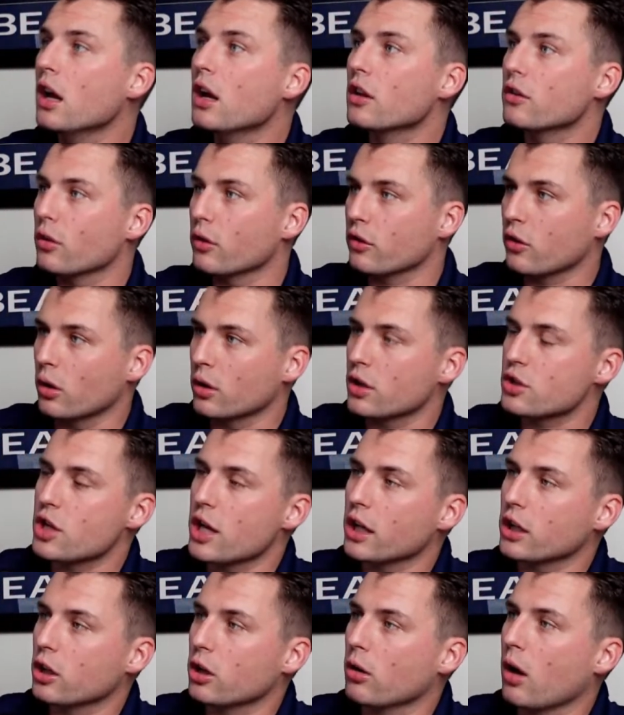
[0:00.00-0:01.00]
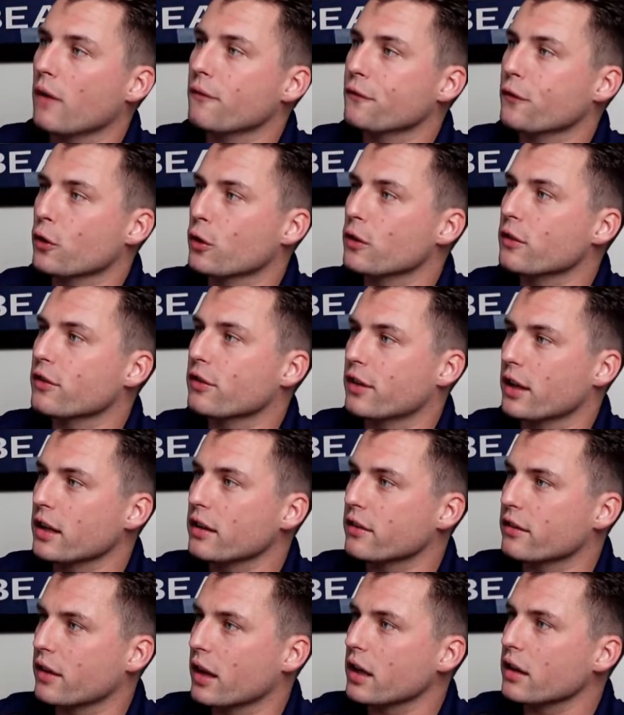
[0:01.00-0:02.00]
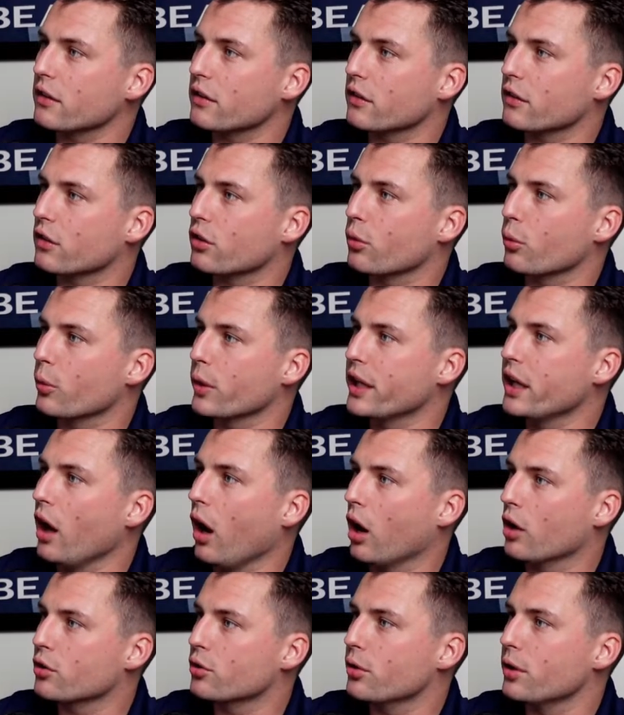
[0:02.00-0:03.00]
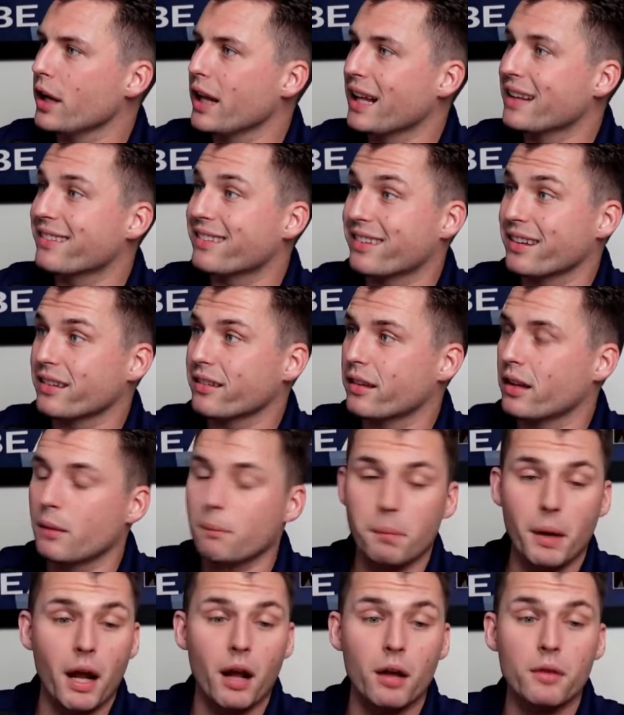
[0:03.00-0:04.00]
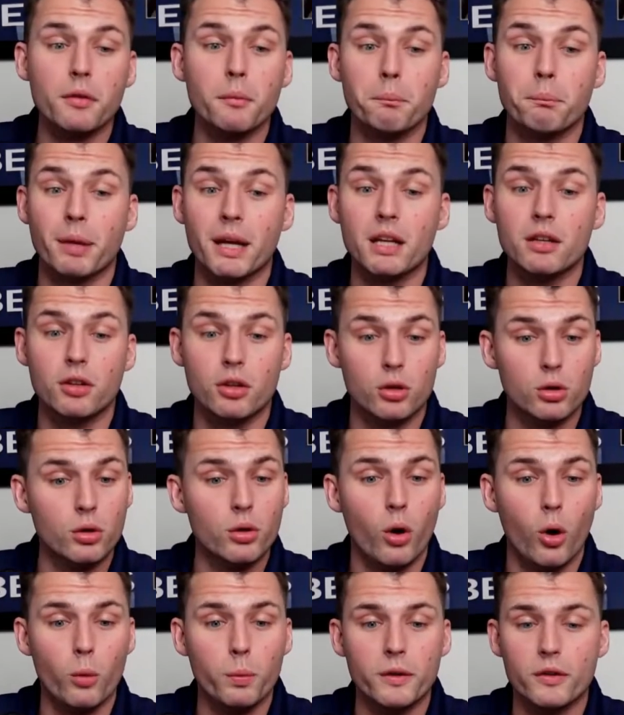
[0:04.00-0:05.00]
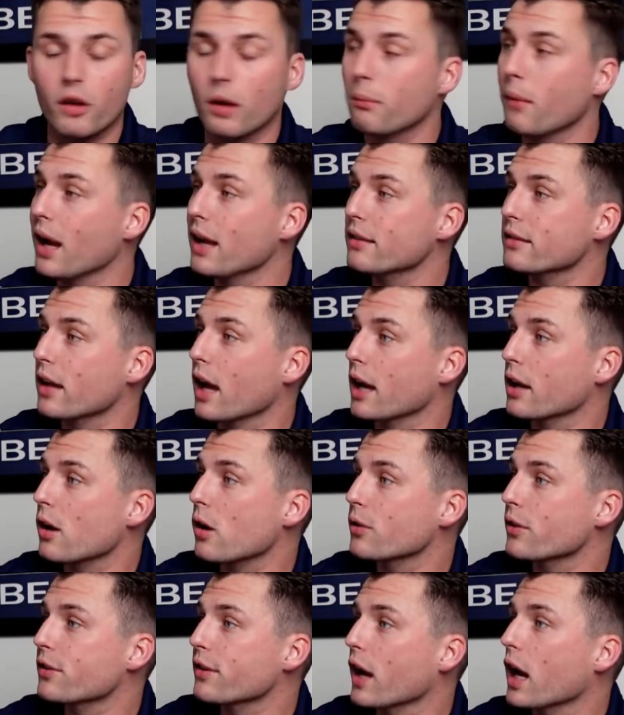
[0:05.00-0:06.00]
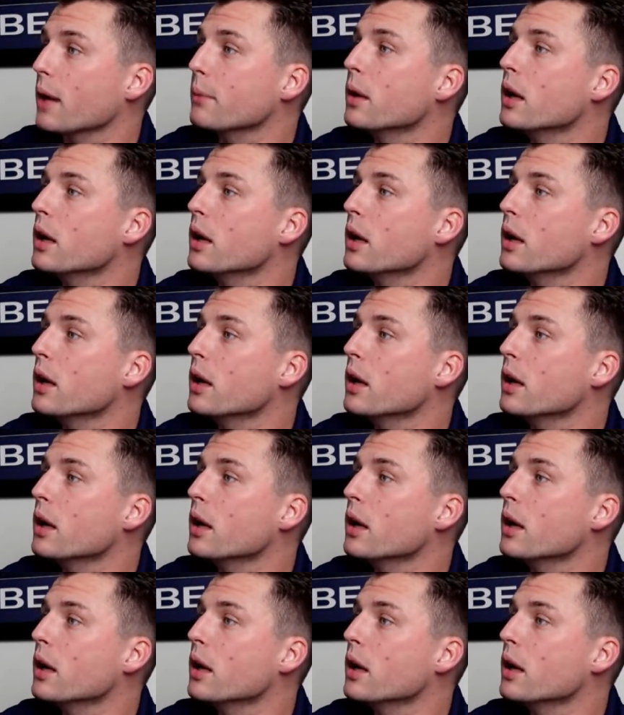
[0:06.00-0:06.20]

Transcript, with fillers: So it's going to Jake Curhan first, six six, three hundred sixteen pounds. Big dude. Hope he's on my side all the time.